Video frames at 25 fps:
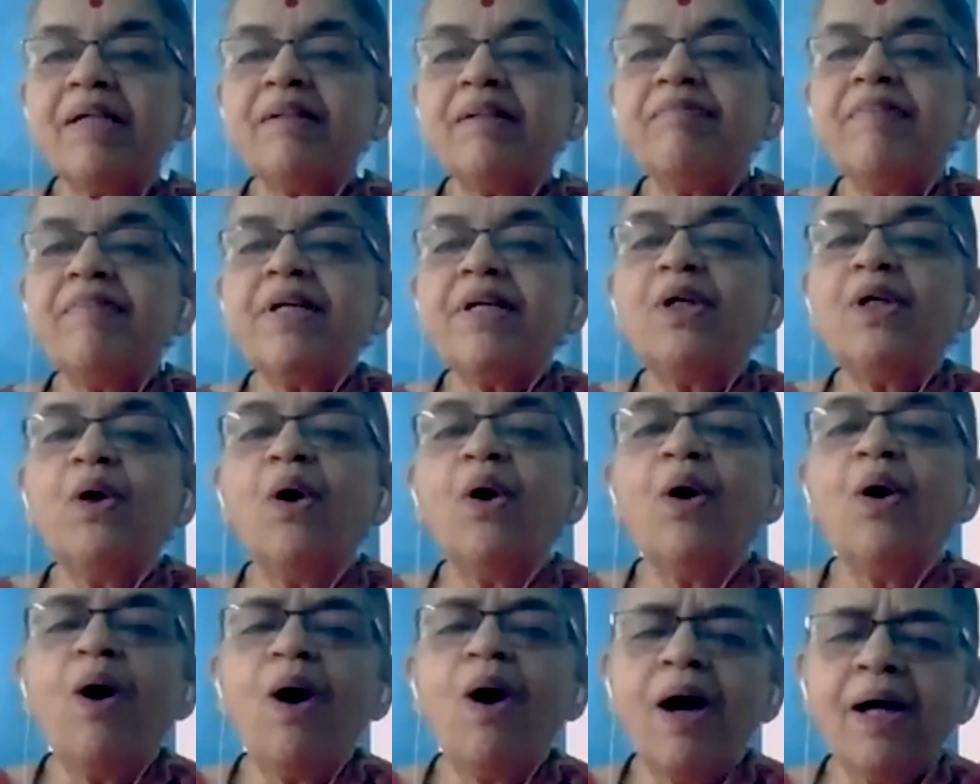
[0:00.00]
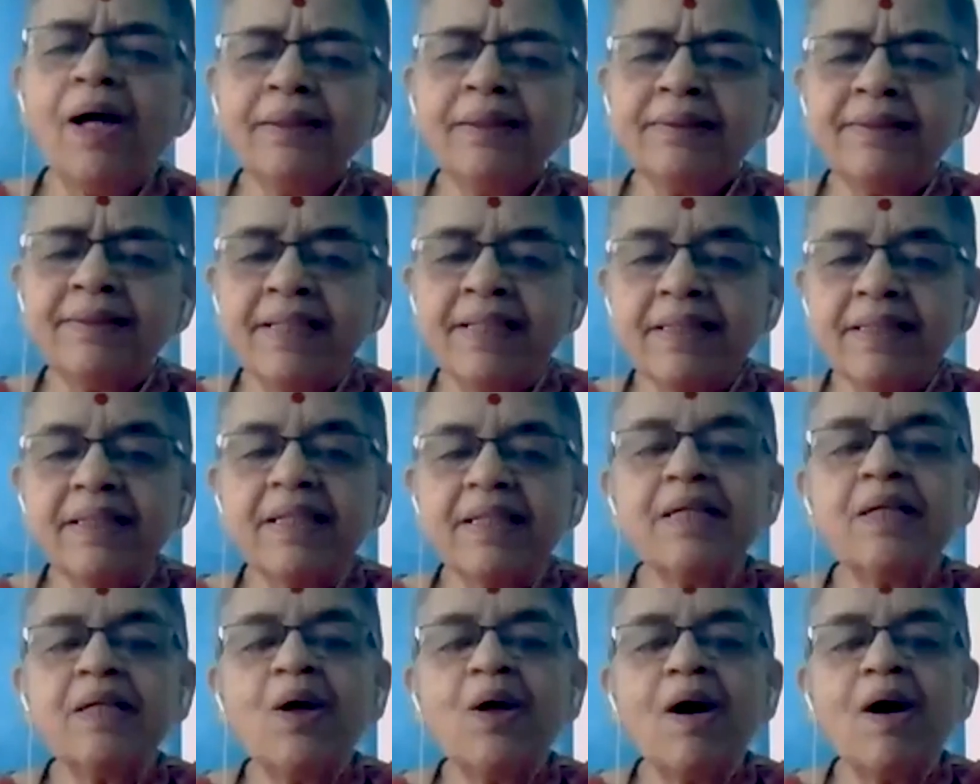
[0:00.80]
but we go on
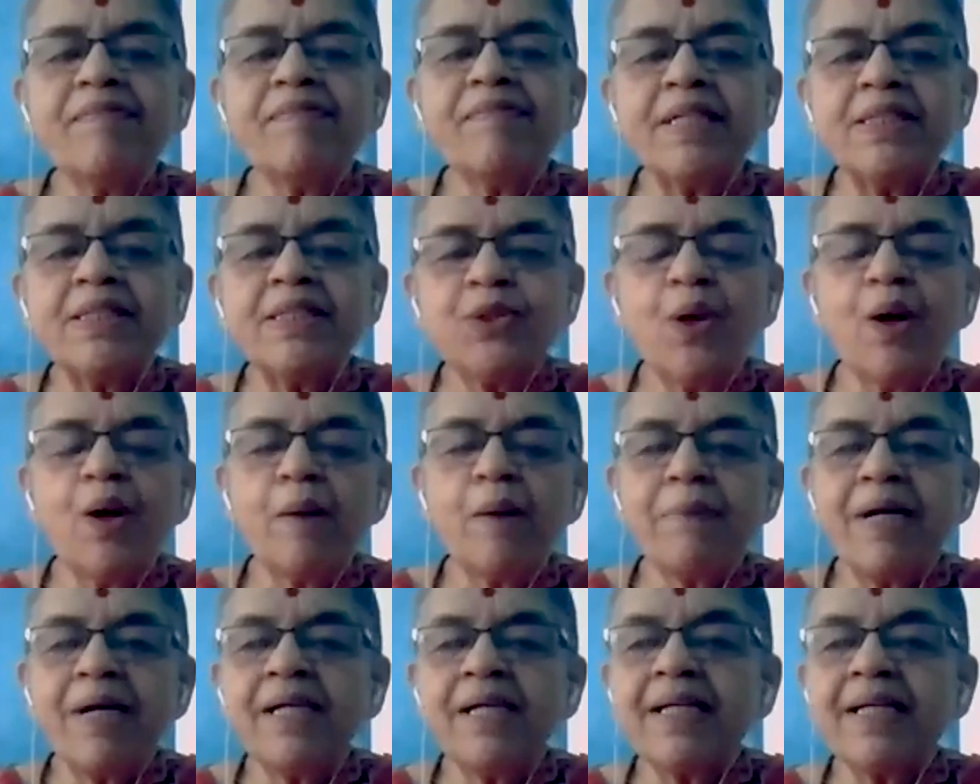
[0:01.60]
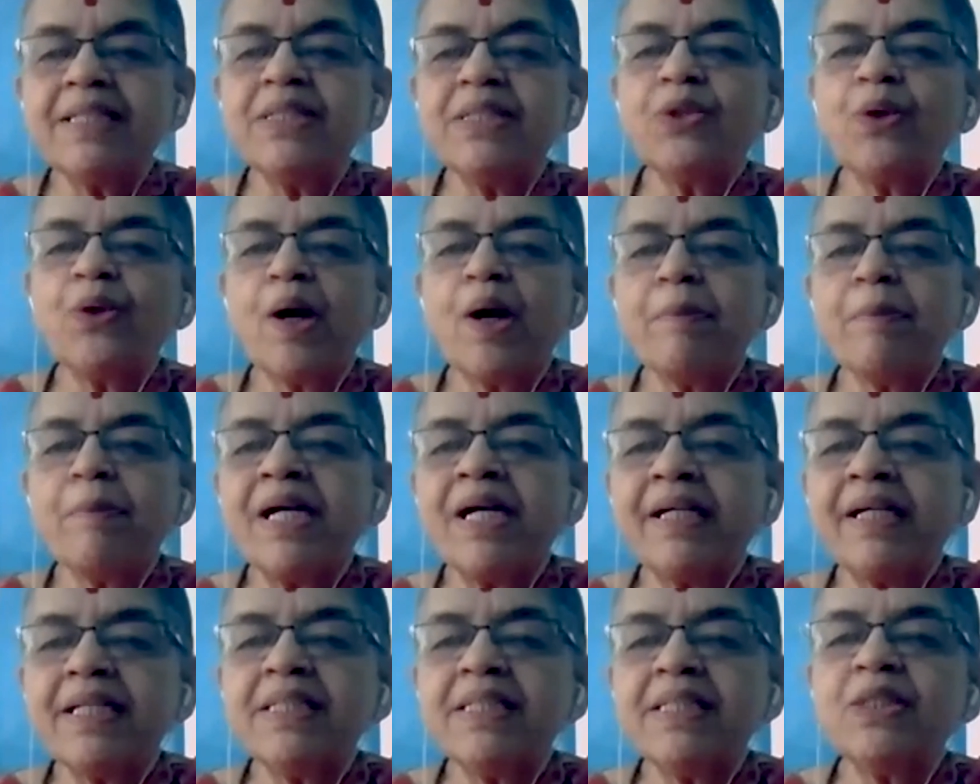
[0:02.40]
thinking of enjoyment
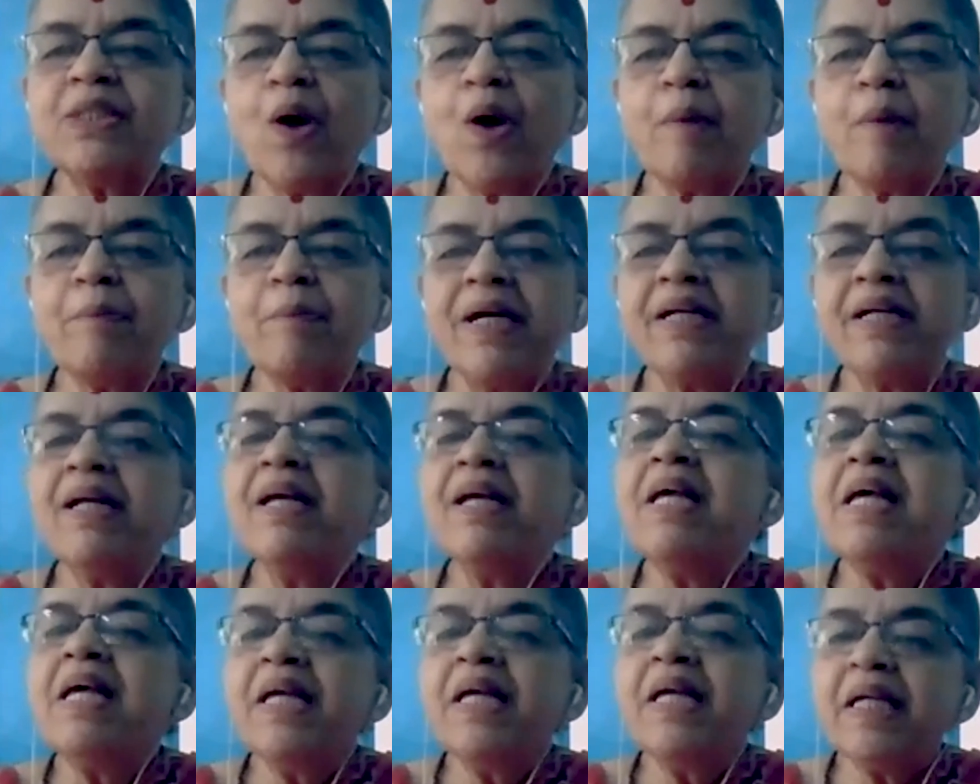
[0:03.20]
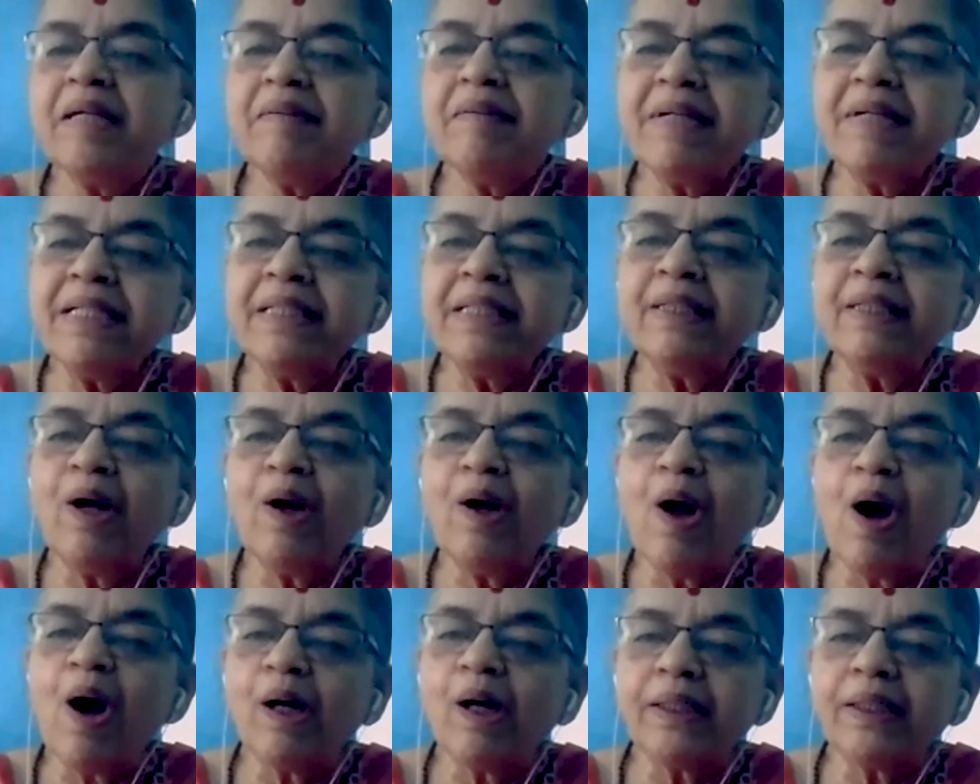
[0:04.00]
enjoyment enjoyment even in the
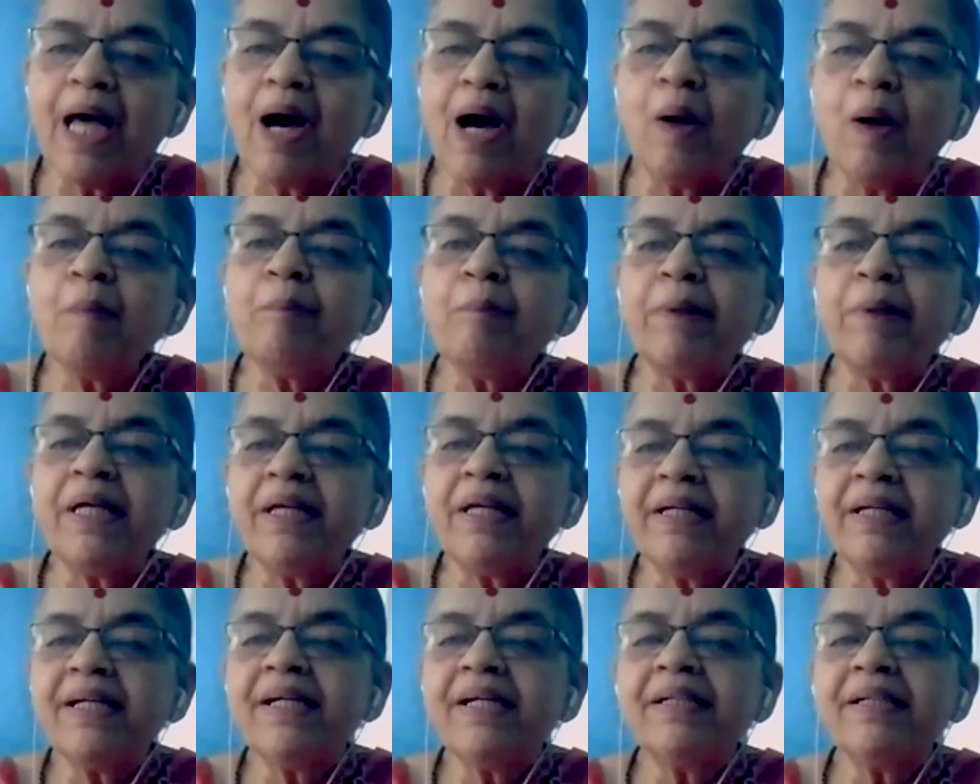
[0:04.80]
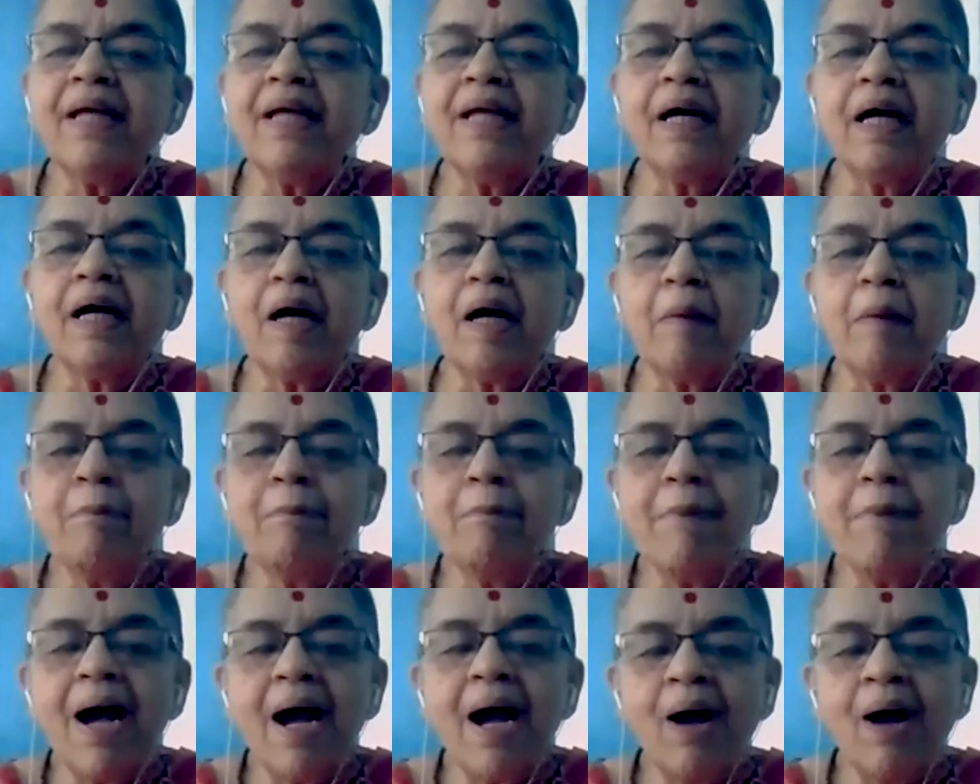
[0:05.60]
lockdown period the
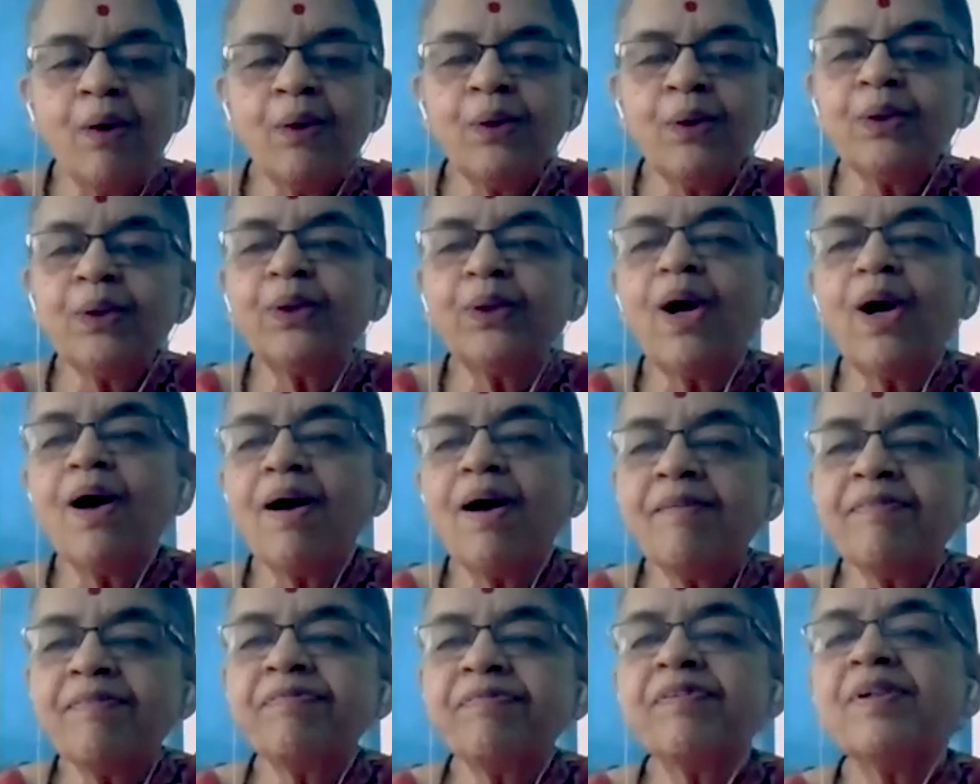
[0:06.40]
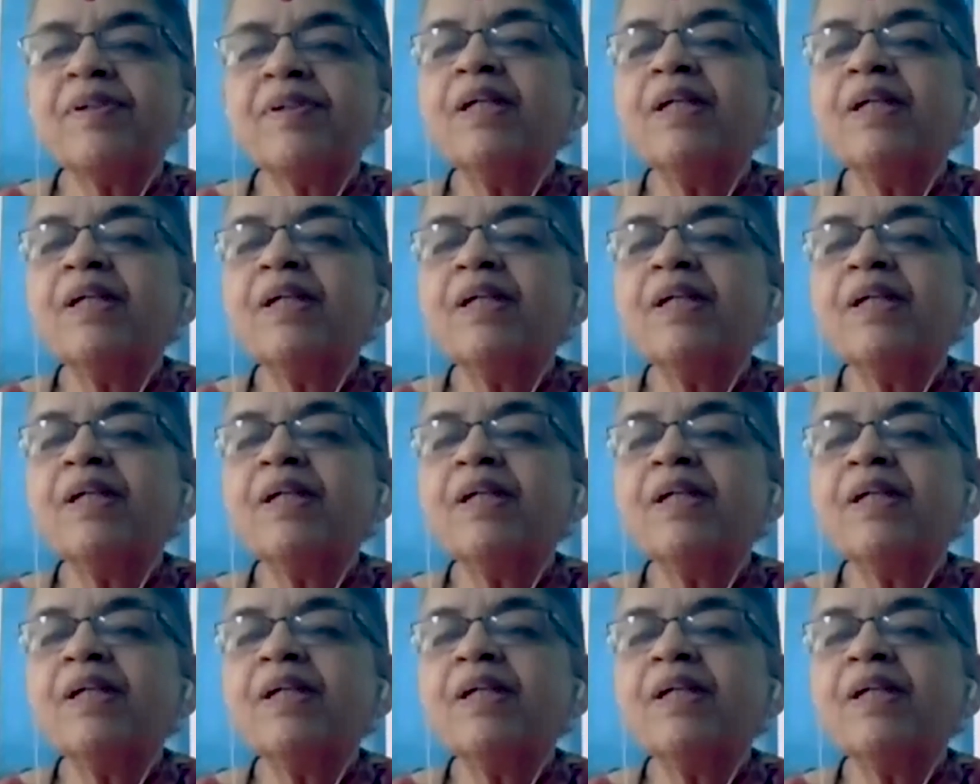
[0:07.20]
amount of